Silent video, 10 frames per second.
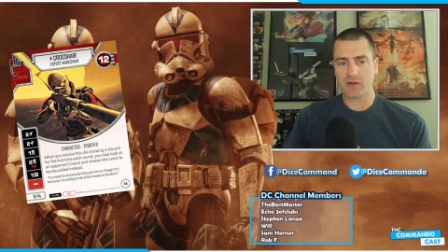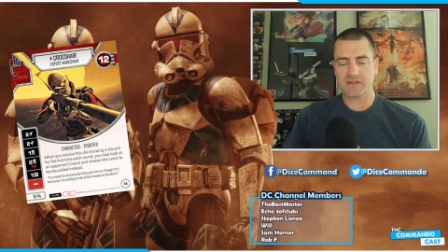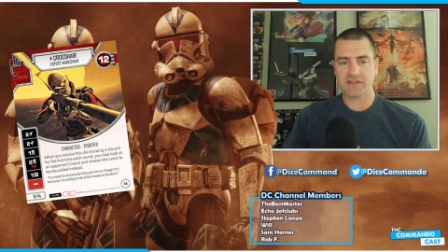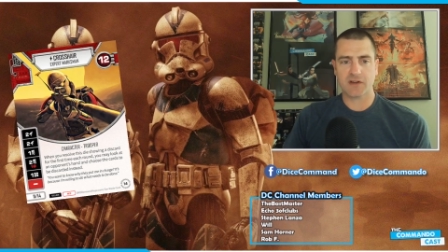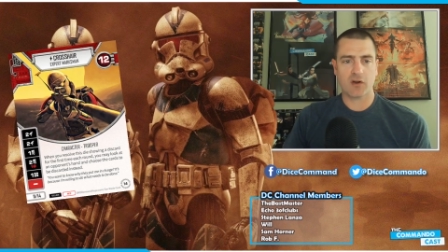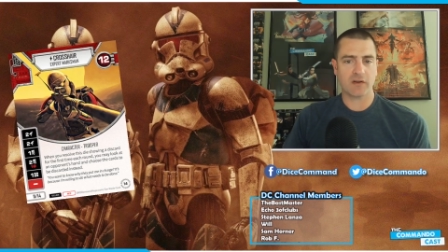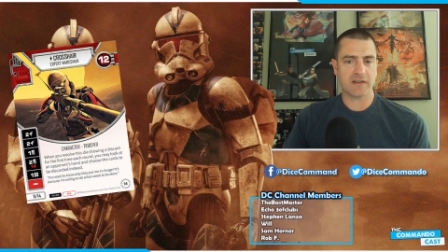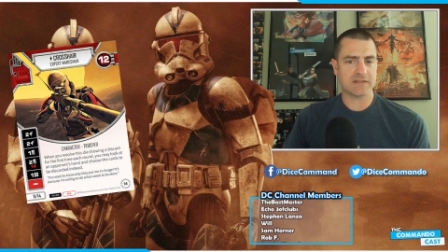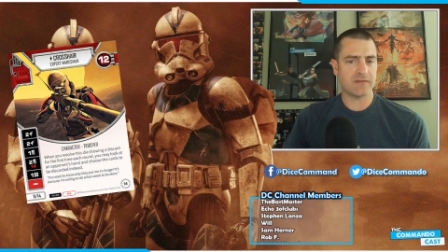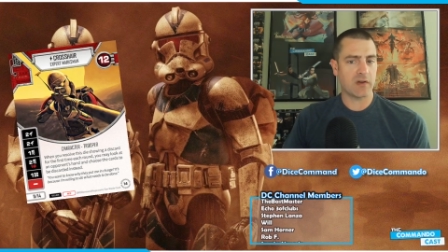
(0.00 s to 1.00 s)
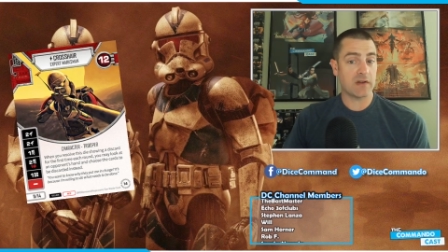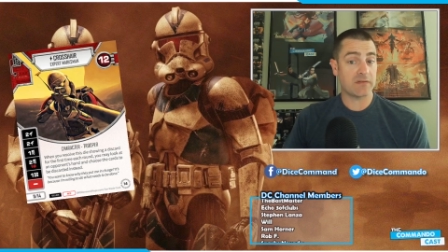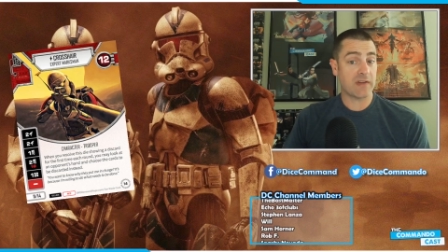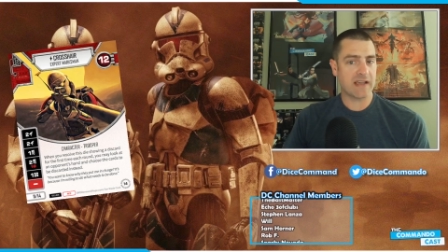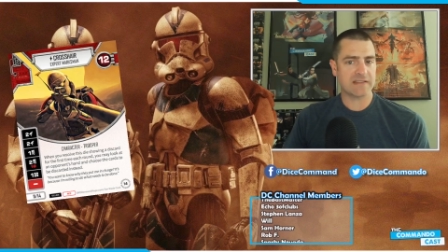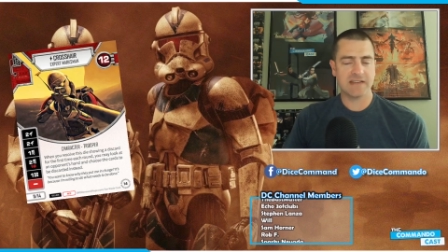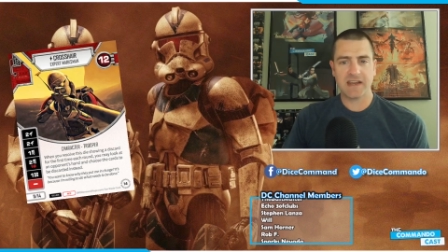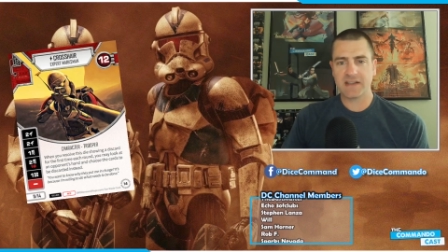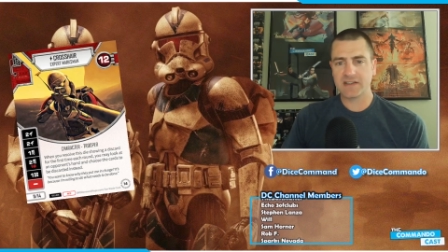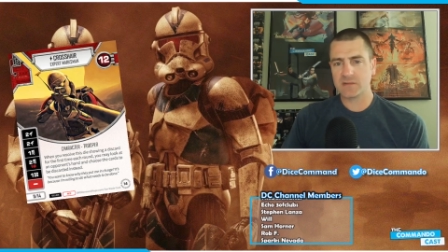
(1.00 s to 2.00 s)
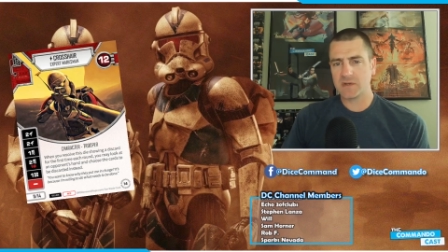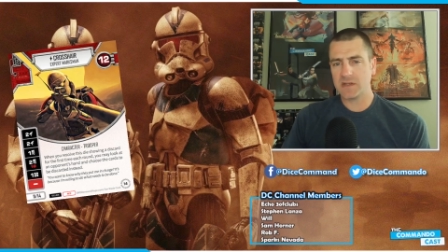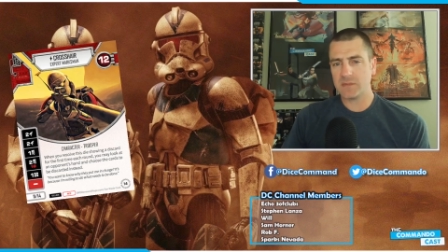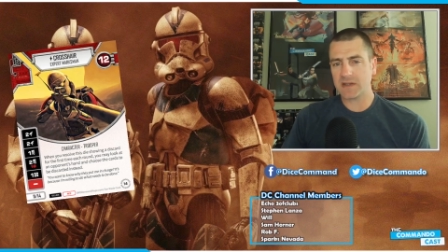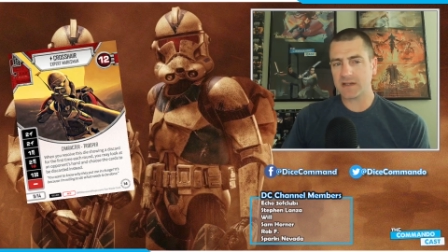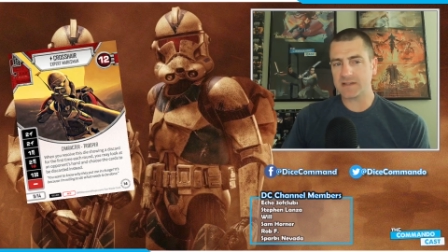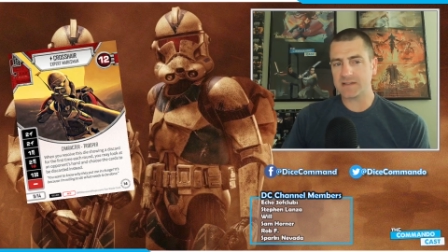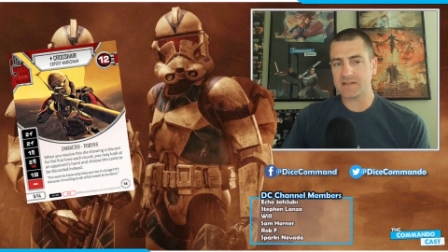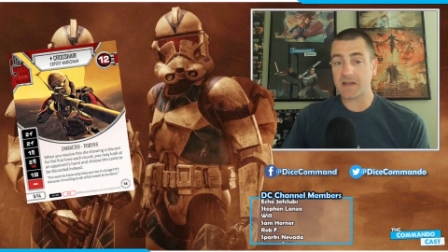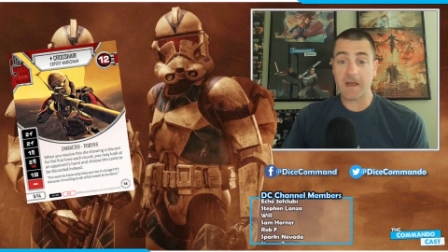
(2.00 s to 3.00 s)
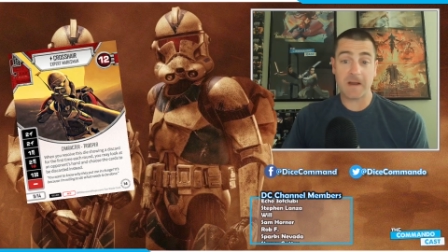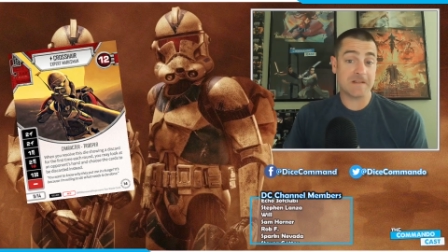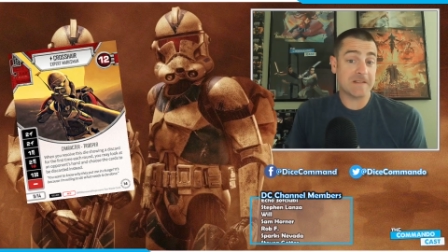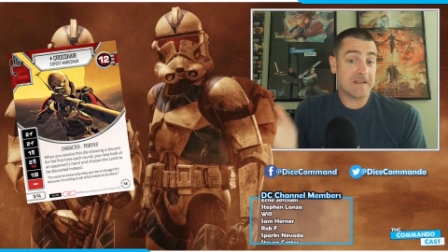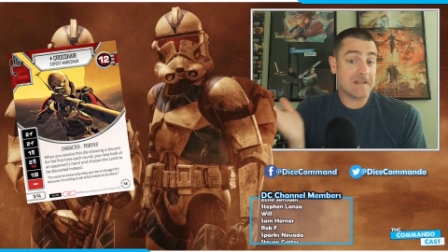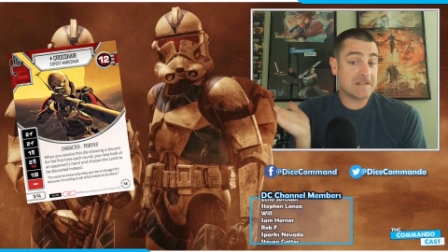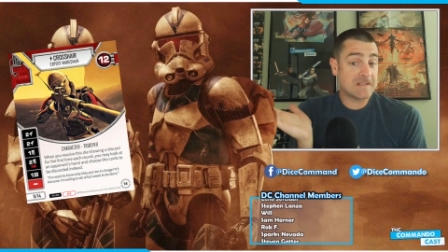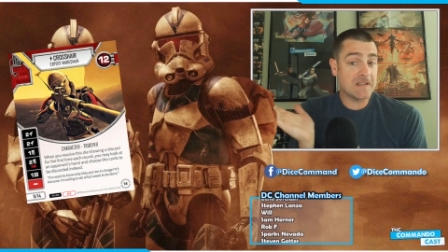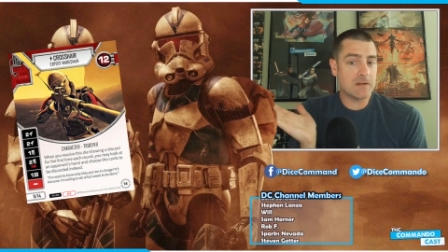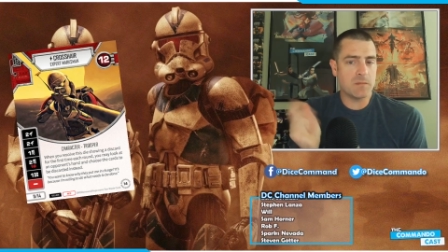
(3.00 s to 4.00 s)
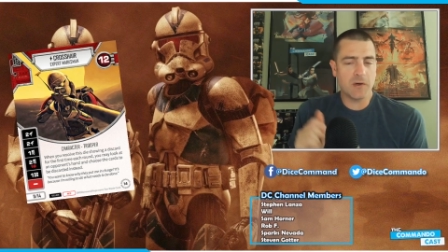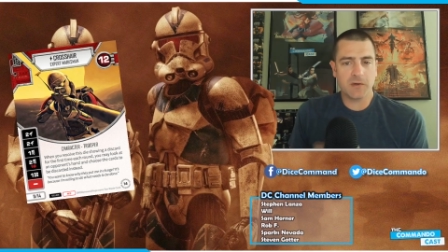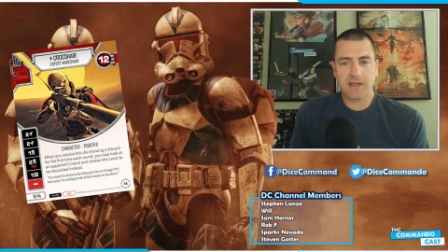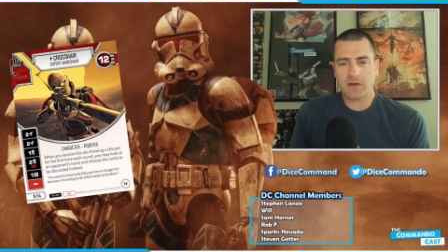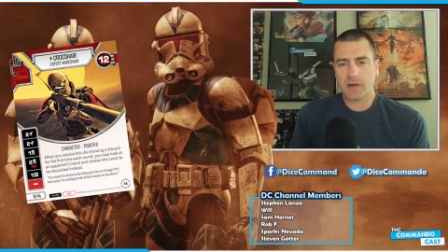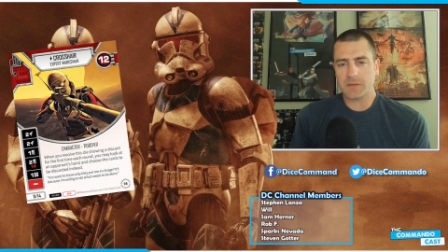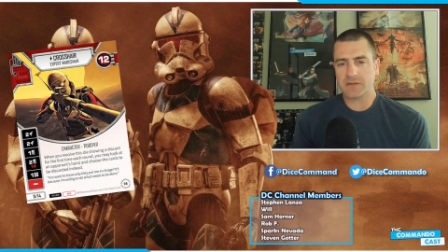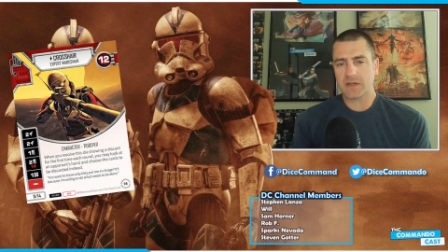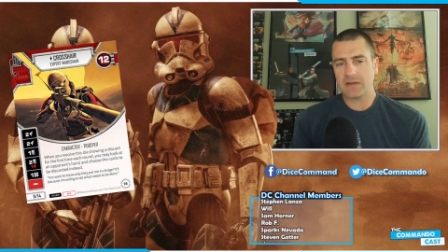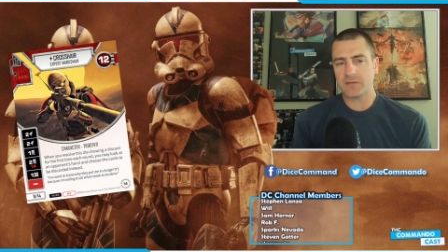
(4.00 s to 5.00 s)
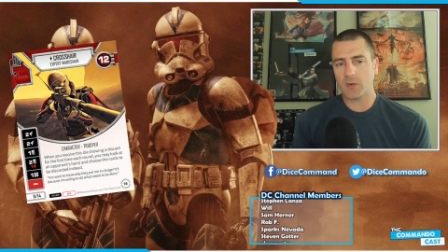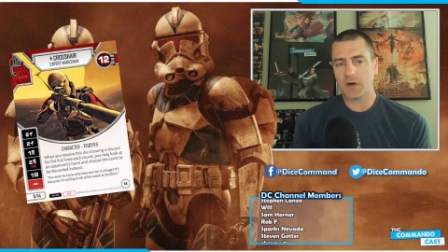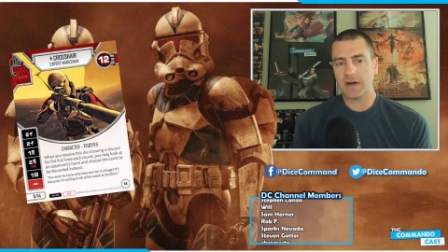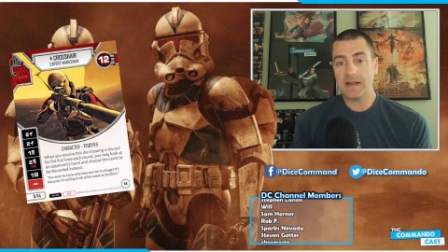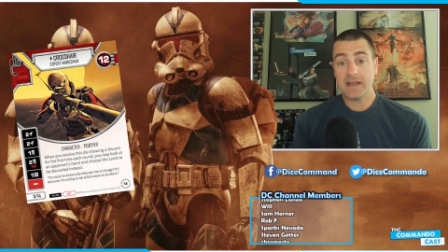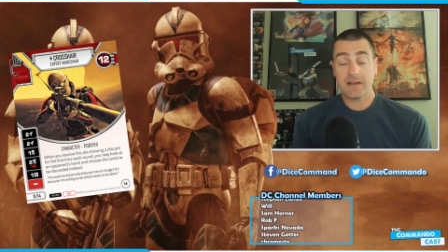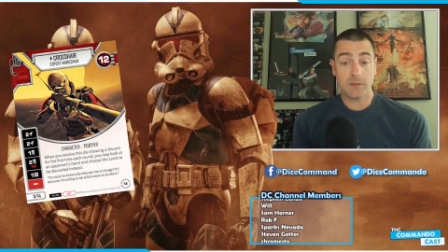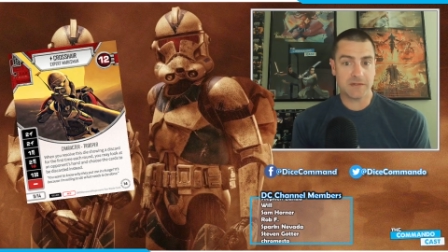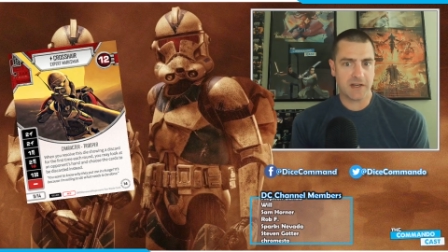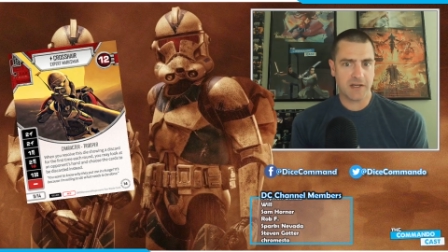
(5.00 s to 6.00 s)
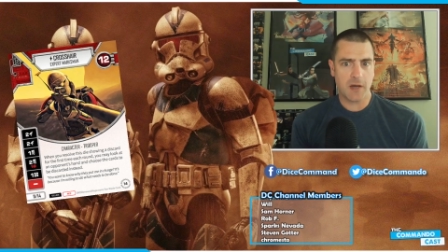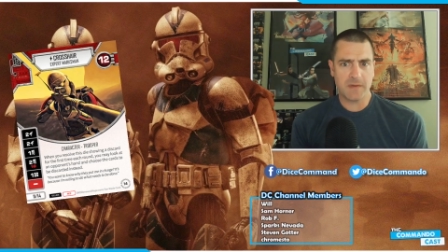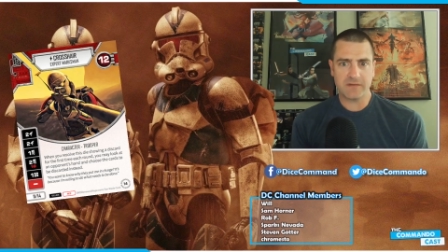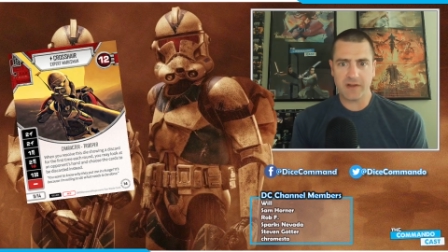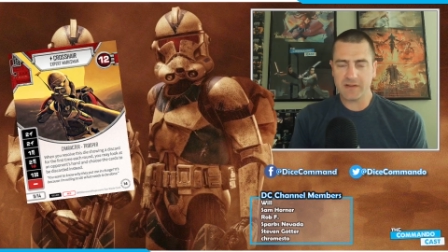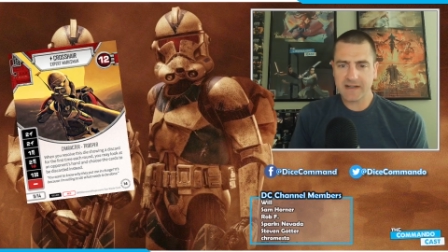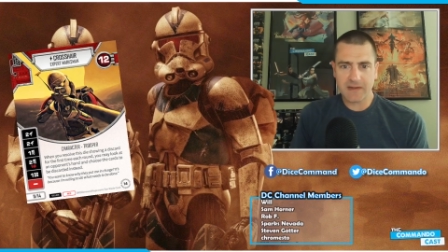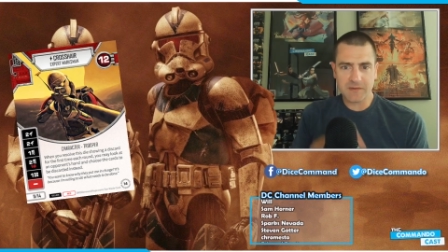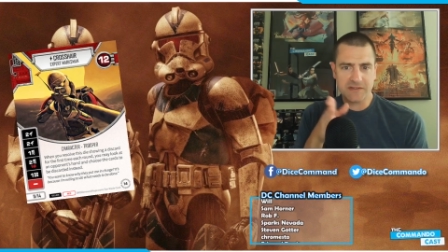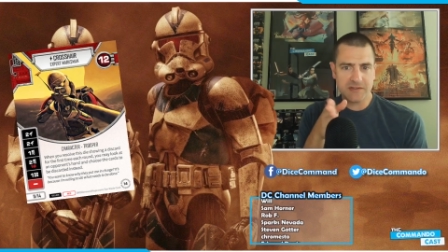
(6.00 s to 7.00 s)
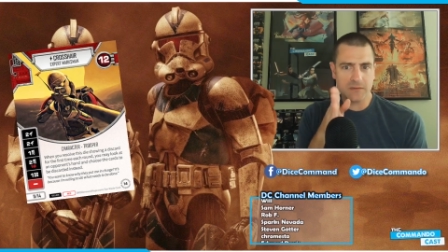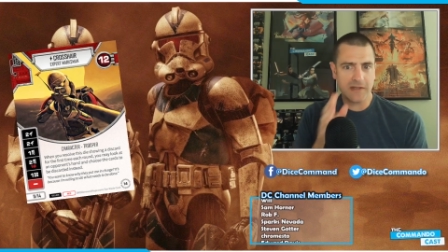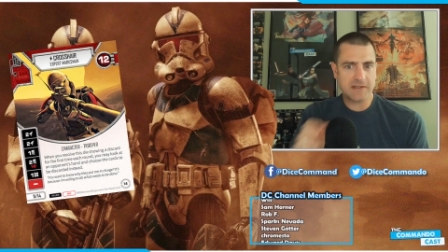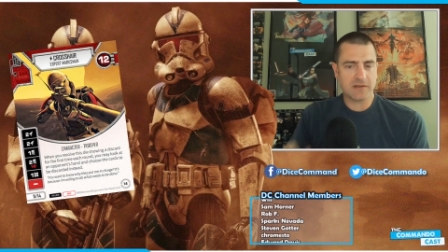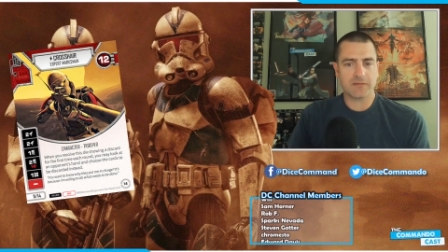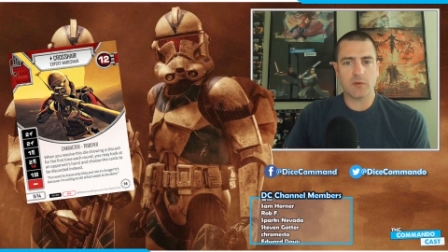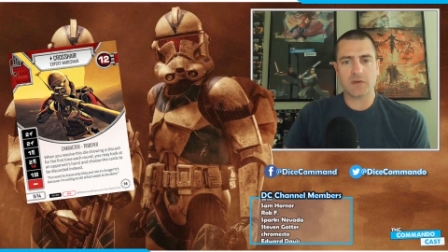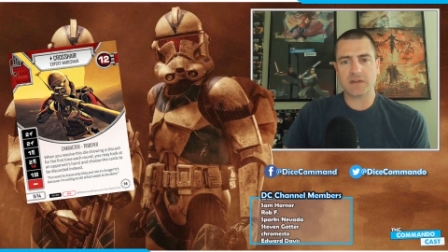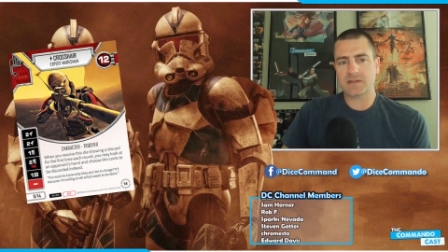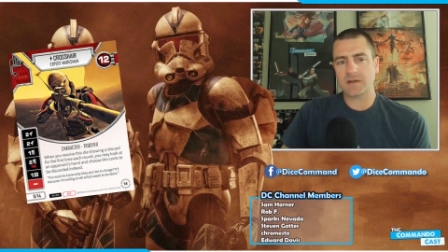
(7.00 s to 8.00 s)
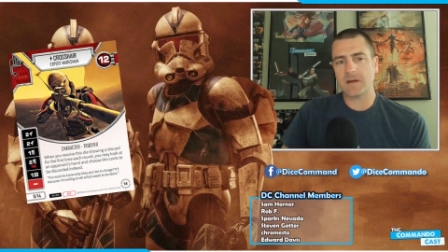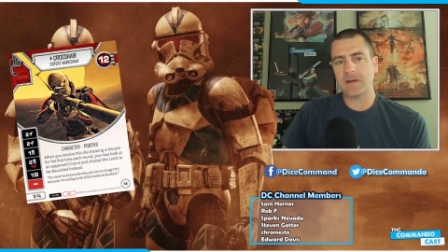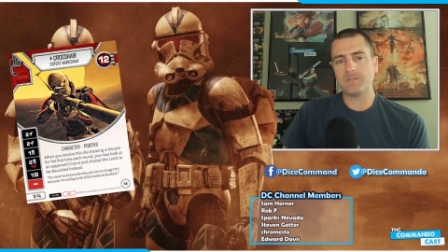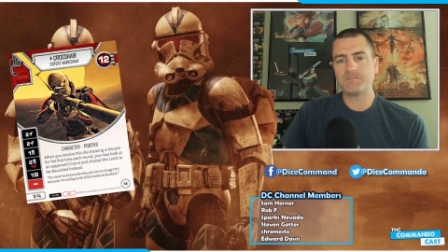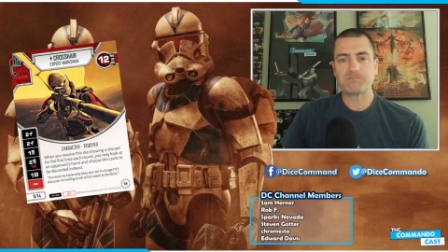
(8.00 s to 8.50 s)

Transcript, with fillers: This is a card that's very fascinating to me because I honestly didn't see the mill kill I was looking for that was going to come in villain. I was too laser focused on